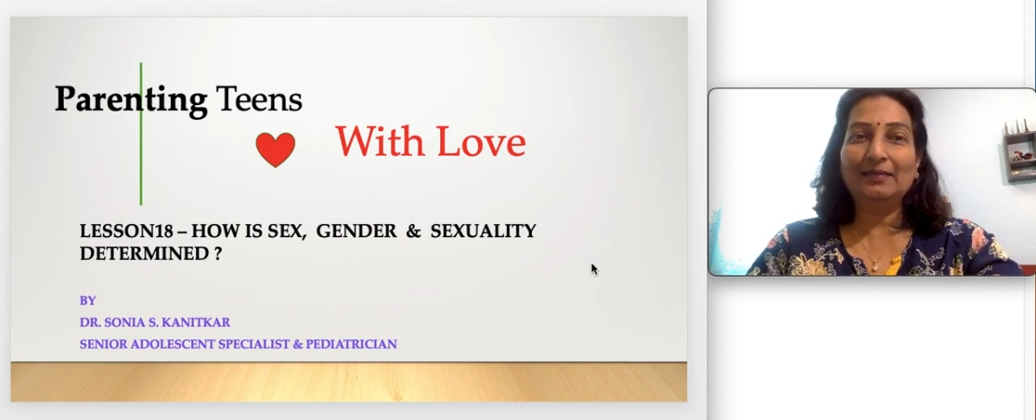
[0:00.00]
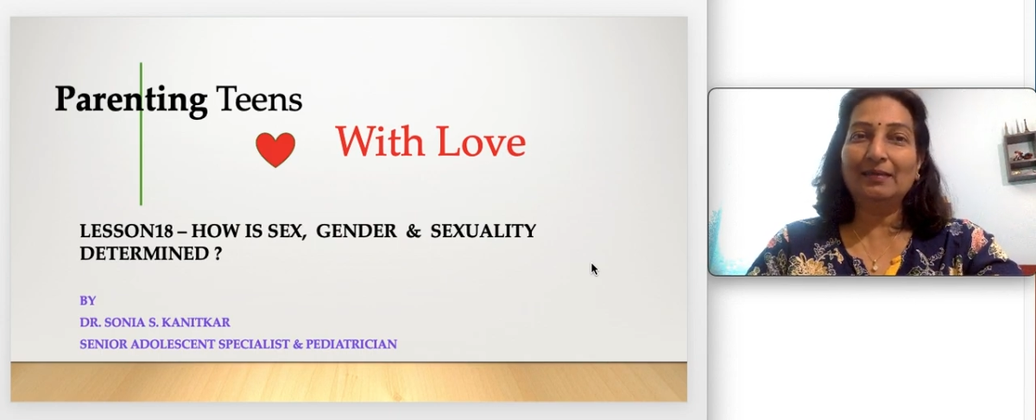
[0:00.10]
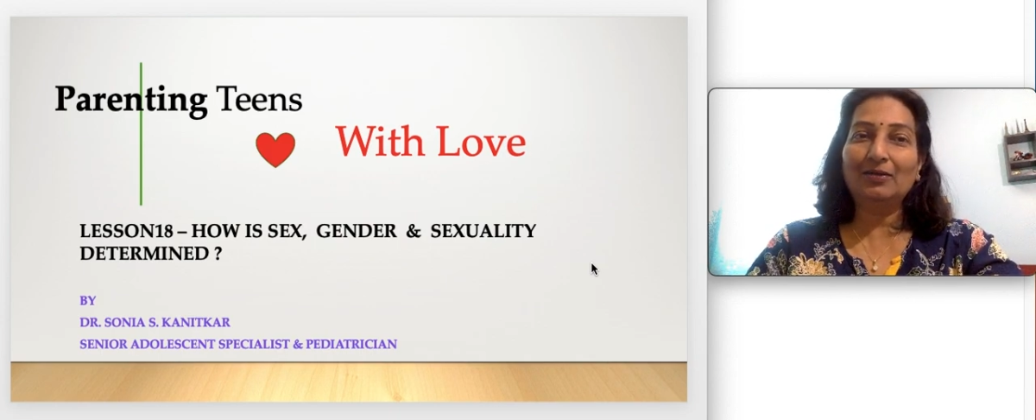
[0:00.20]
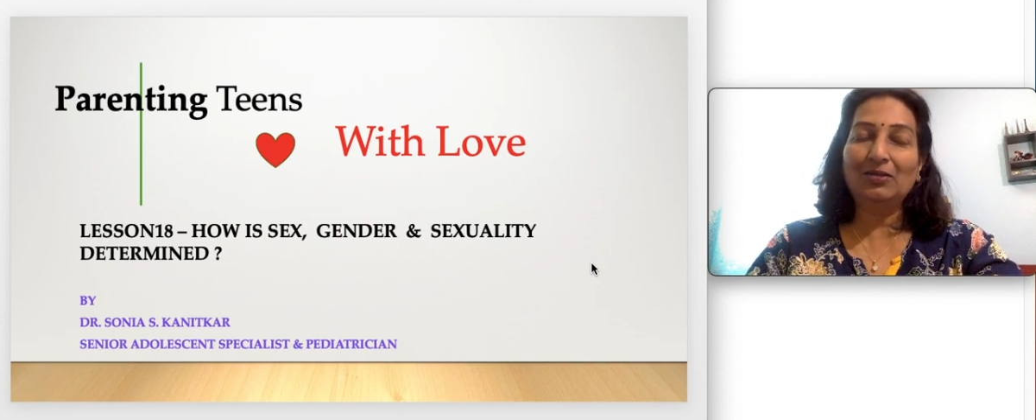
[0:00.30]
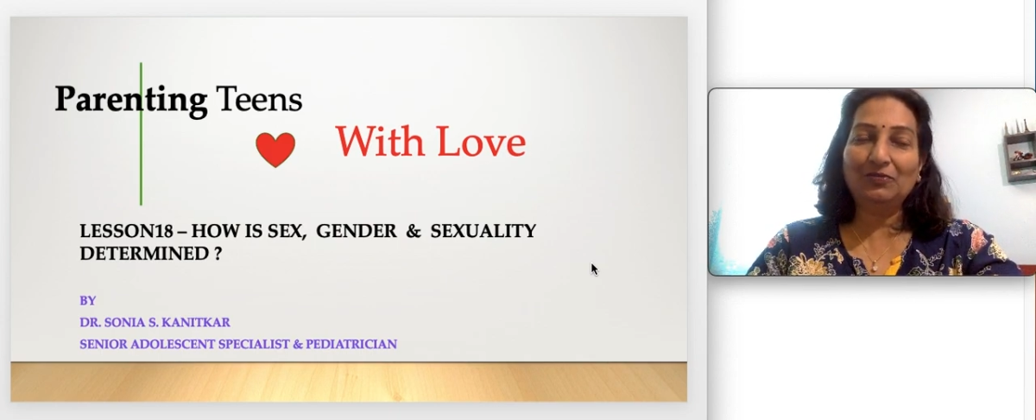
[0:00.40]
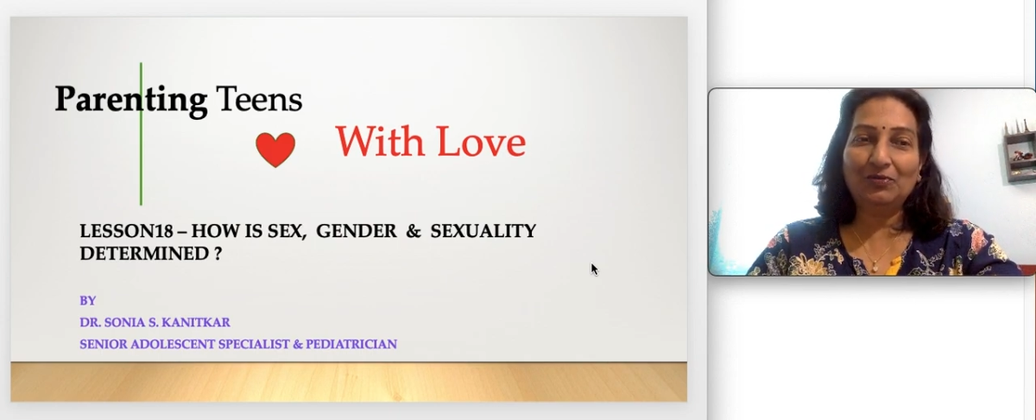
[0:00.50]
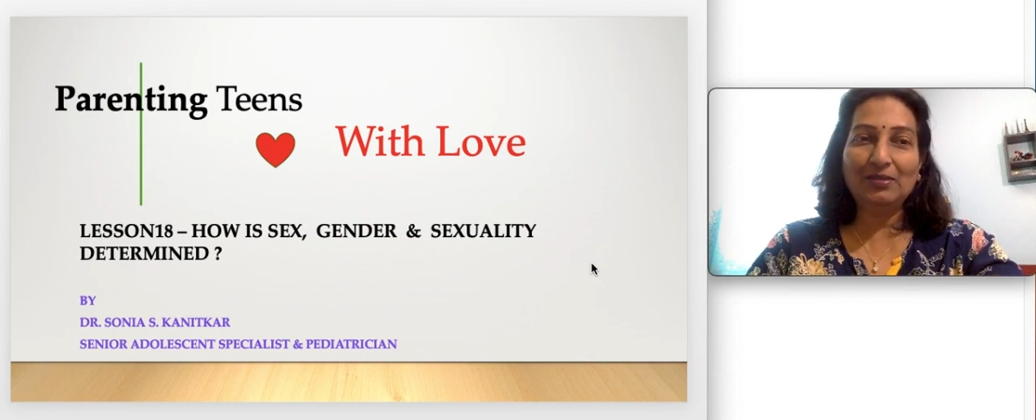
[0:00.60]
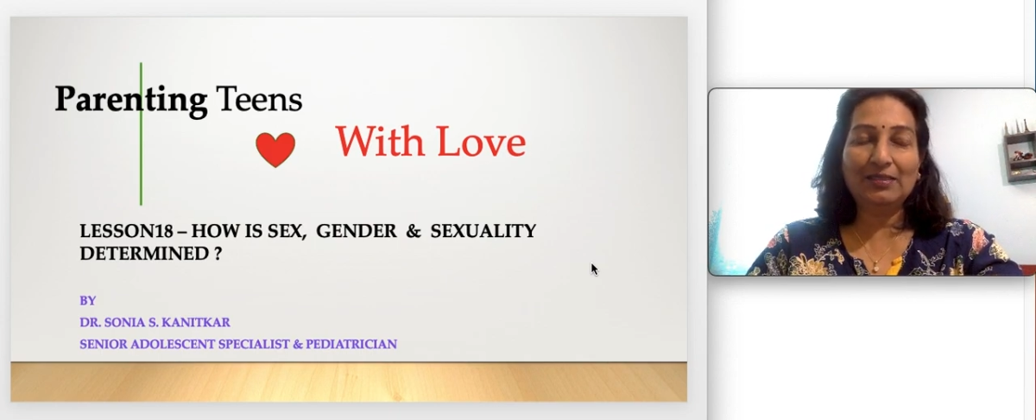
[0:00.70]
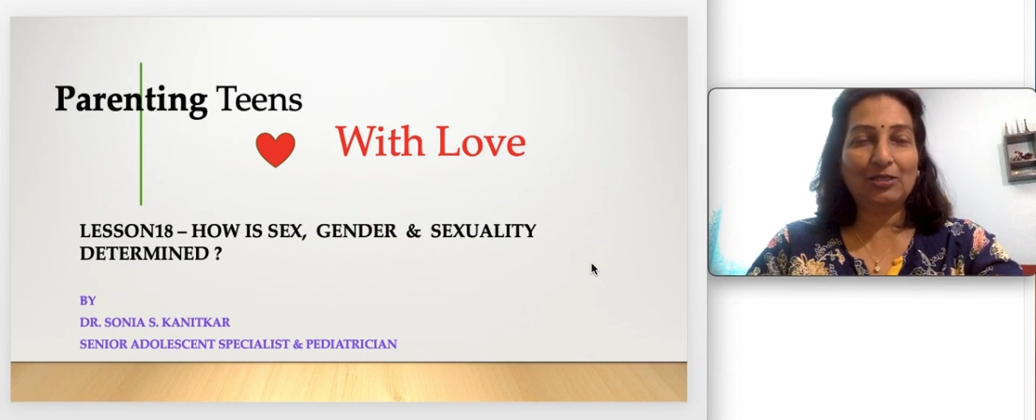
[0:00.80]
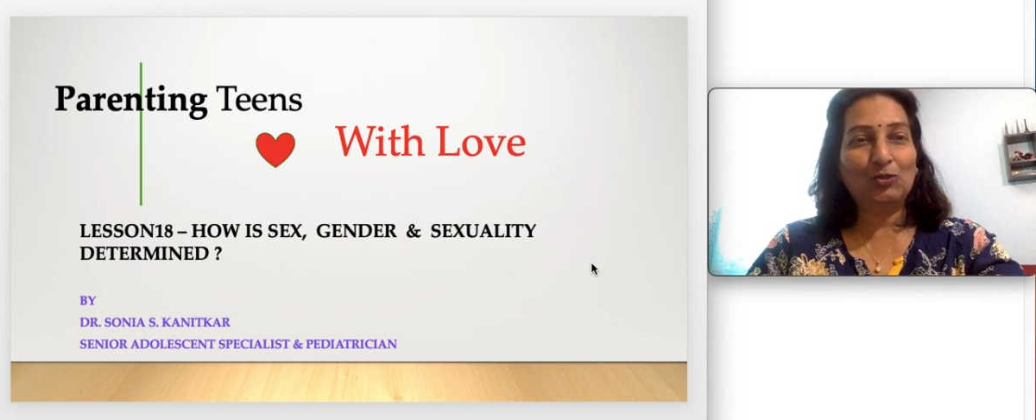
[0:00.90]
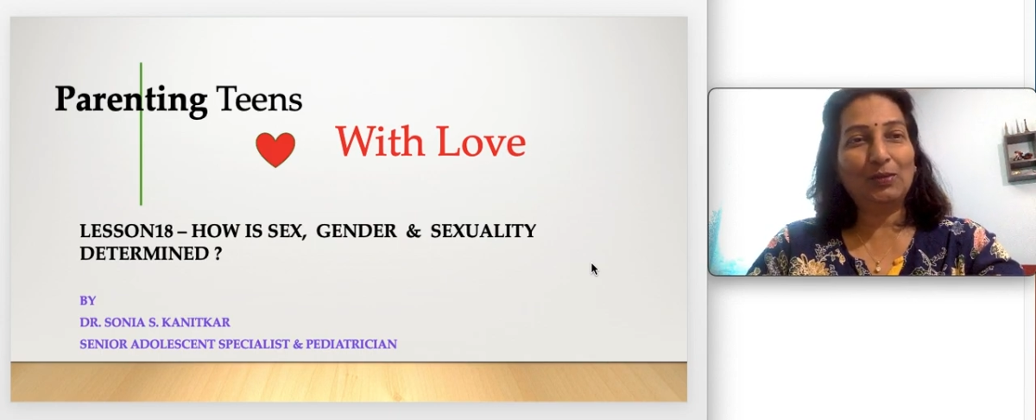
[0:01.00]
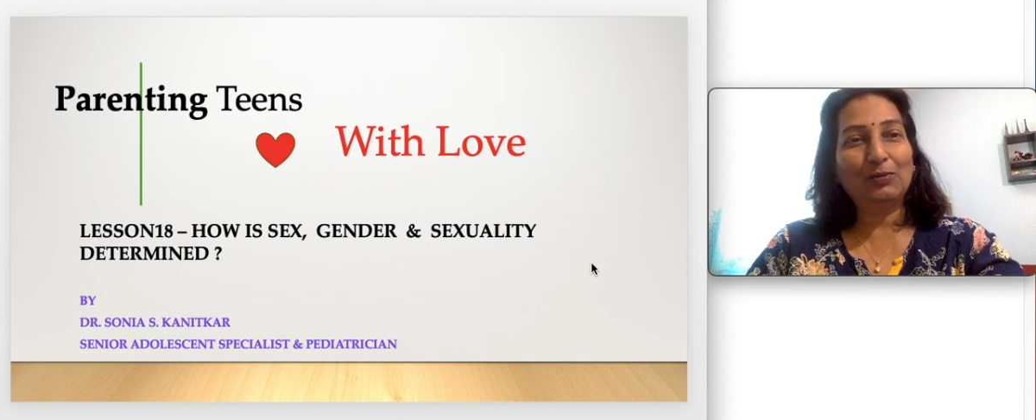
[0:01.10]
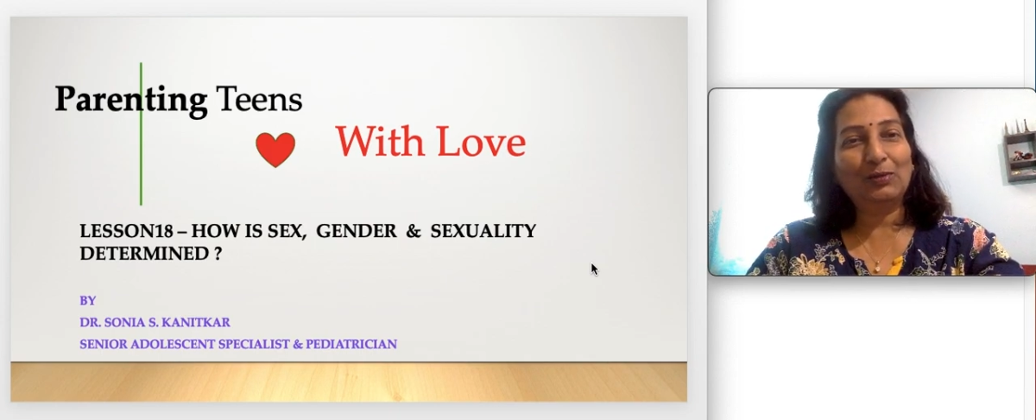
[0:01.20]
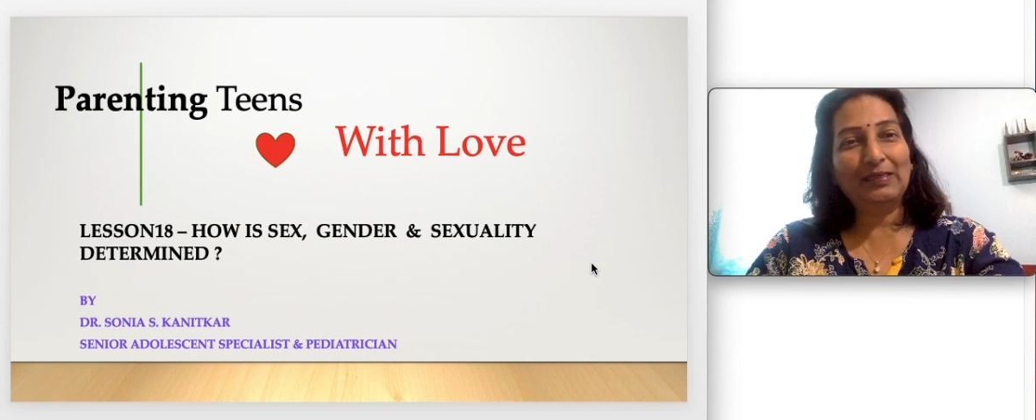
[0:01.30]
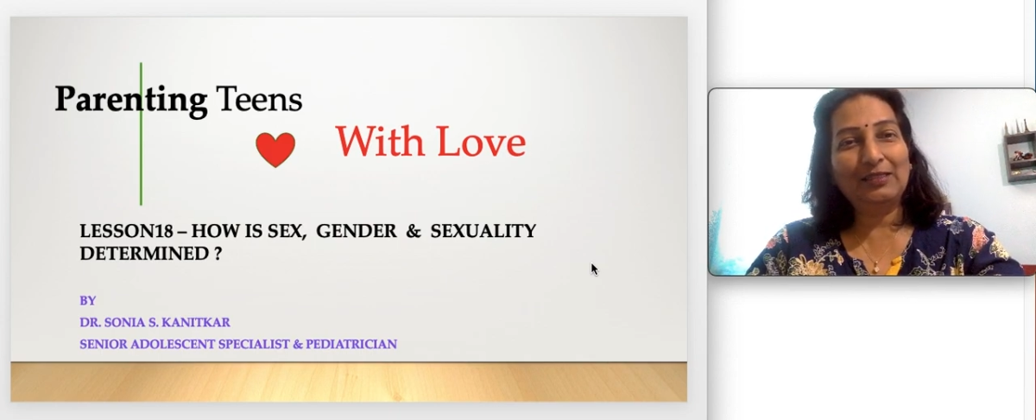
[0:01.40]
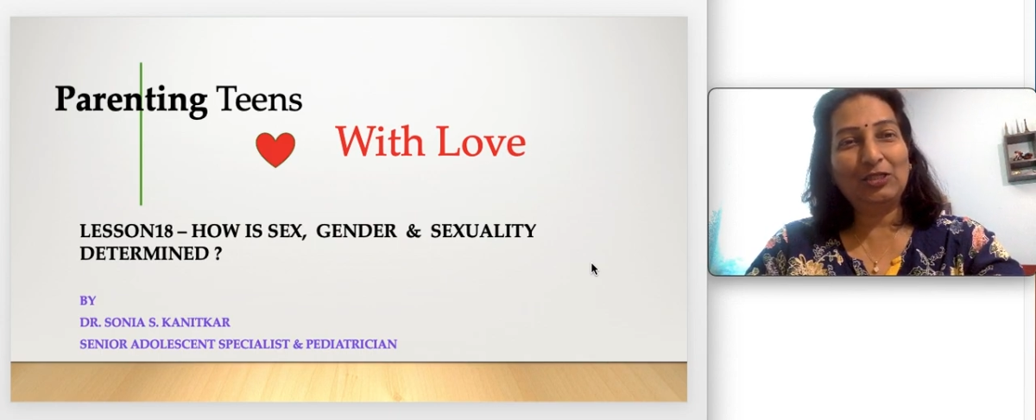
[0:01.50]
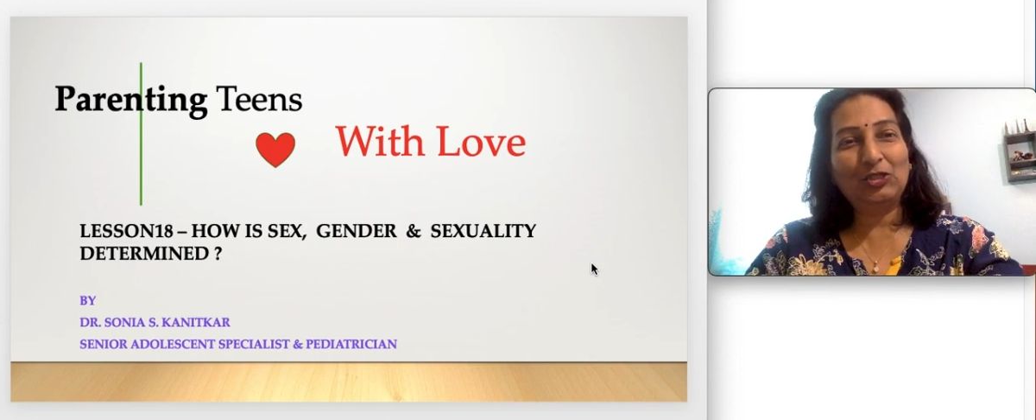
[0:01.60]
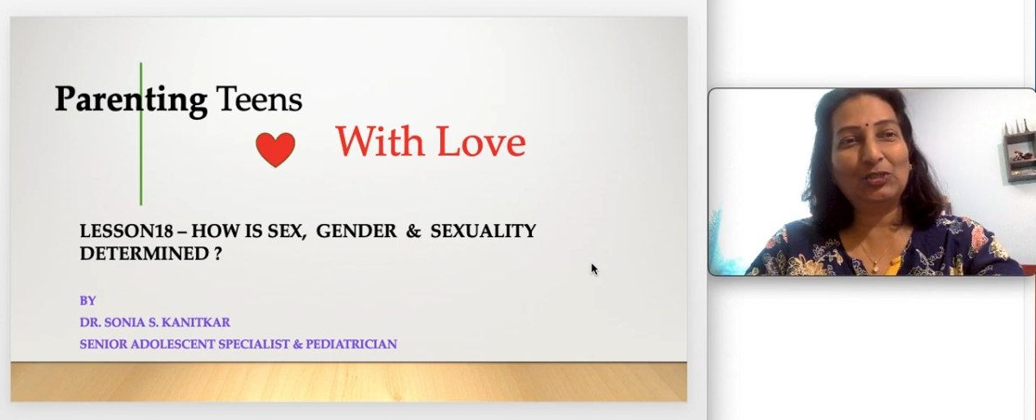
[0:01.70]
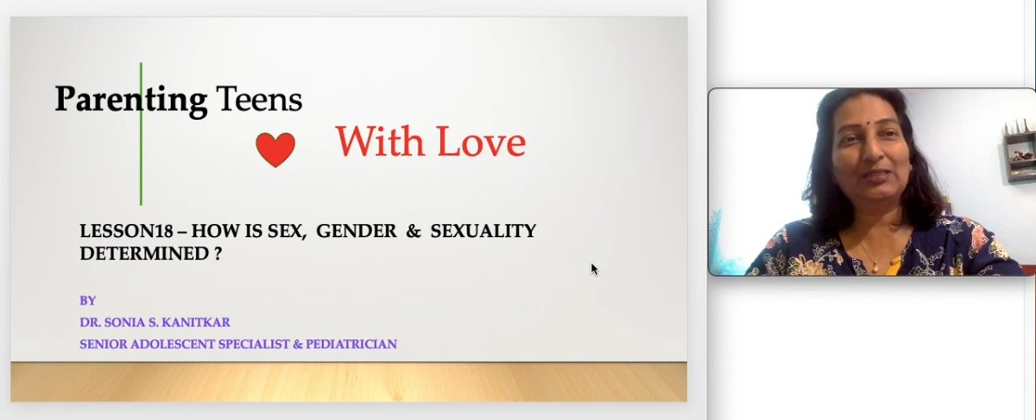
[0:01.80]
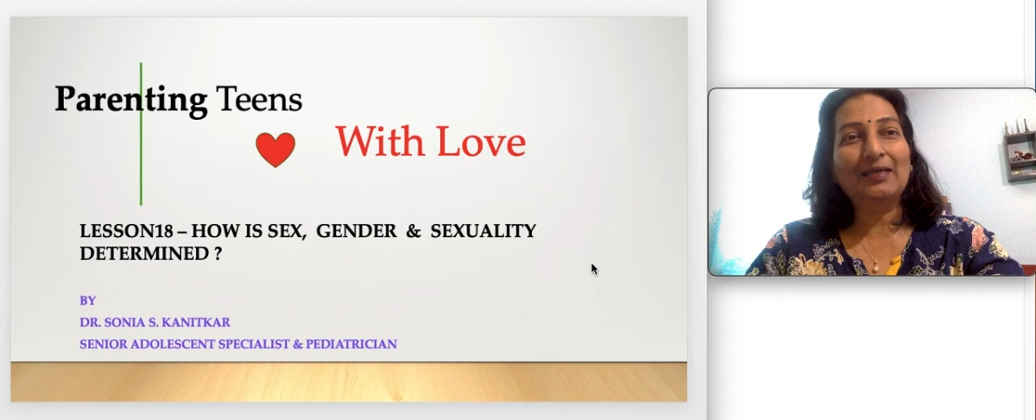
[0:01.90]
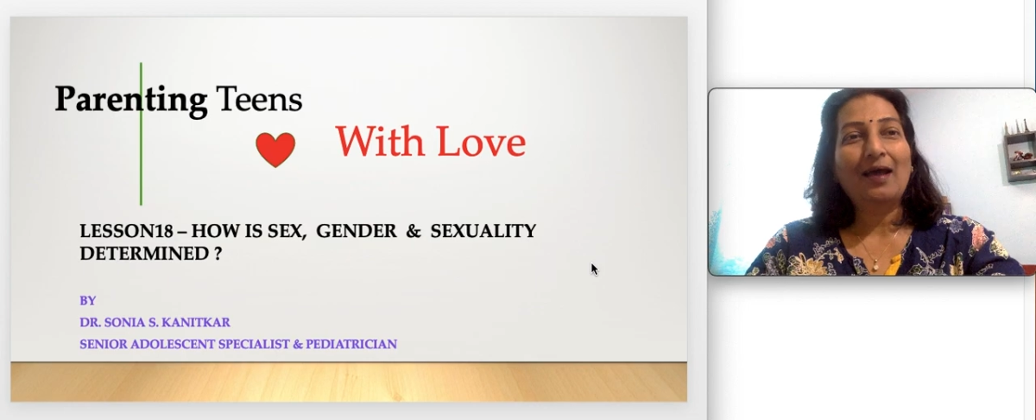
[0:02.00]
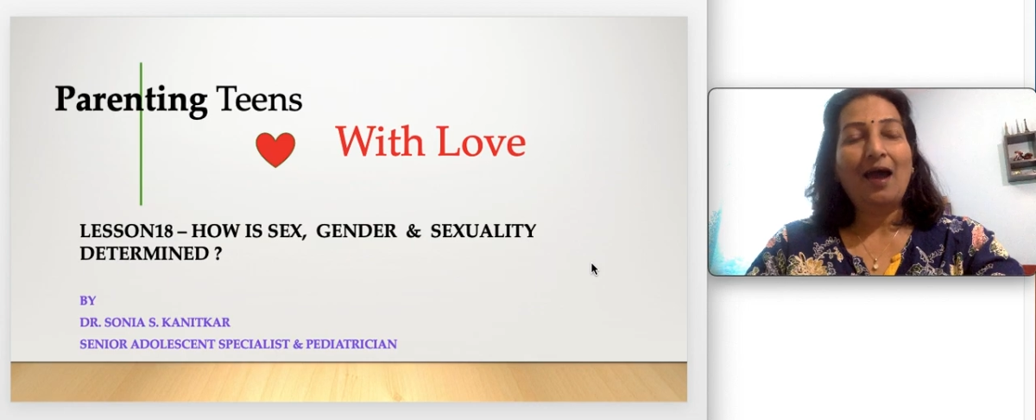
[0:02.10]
there are different sexual orientations